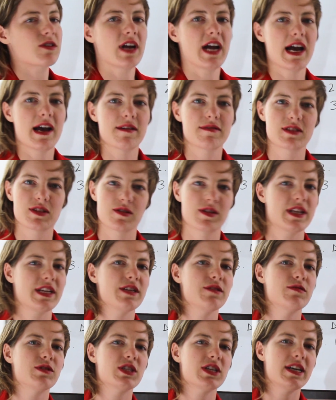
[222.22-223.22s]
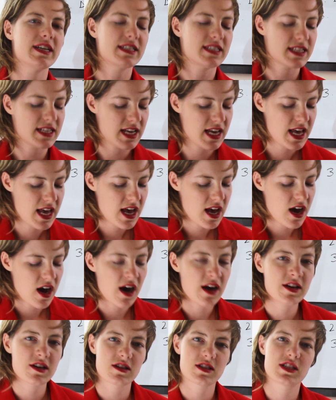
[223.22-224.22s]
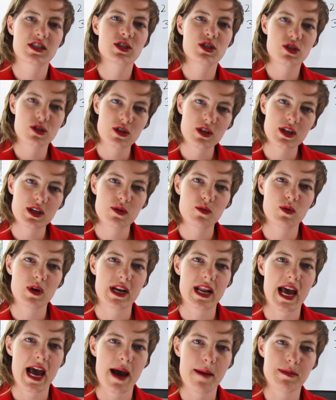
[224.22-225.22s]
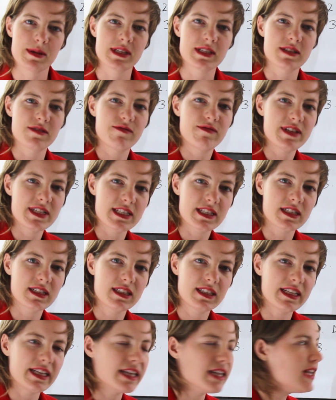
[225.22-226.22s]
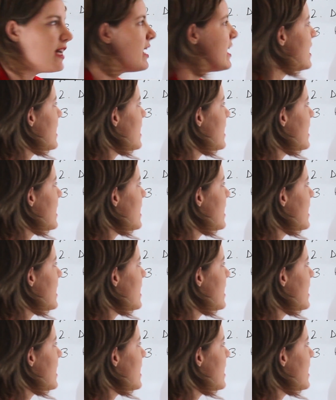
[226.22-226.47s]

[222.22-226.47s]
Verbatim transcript: graphs or that you just understood what happens physically